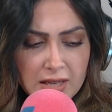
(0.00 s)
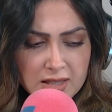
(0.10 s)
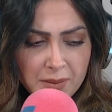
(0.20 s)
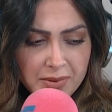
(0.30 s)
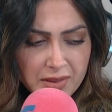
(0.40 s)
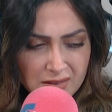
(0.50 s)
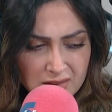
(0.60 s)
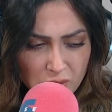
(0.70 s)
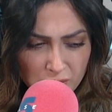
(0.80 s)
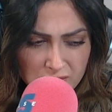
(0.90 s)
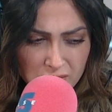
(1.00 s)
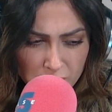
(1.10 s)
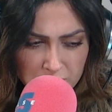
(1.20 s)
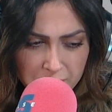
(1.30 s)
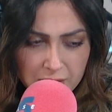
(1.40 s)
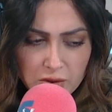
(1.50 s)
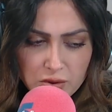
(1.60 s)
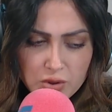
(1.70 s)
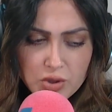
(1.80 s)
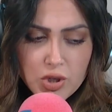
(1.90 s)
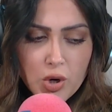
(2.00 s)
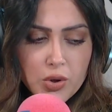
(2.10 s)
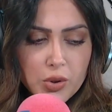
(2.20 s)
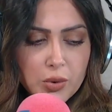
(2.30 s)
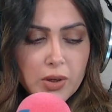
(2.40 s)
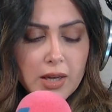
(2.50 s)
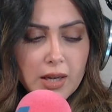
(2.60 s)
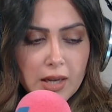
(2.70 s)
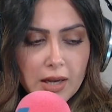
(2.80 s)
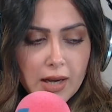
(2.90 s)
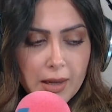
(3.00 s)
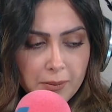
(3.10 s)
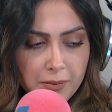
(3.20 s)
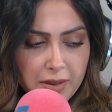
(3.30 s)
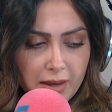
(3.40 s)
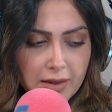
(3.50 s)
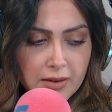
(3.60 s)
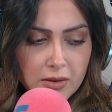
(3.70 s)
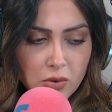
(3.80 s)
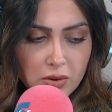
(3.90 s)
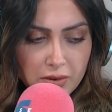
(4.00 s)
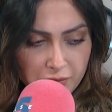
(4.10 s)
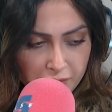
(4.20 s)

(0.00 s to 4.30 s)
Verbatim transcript: Some those those figures just show you uh, that, or the